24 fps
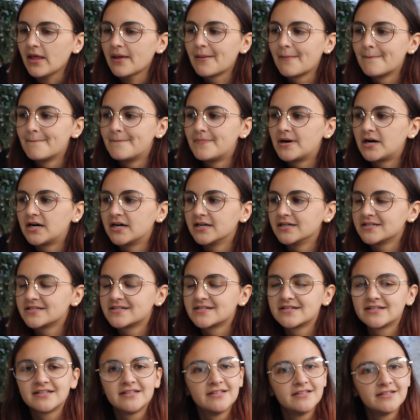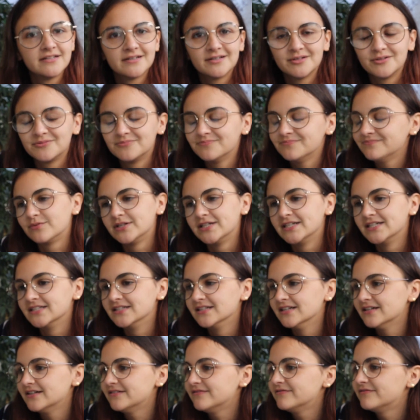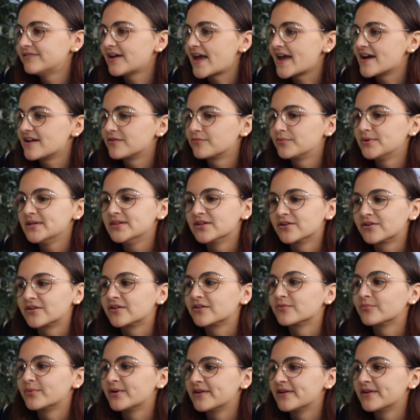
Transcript: but but you know, we live and we learn.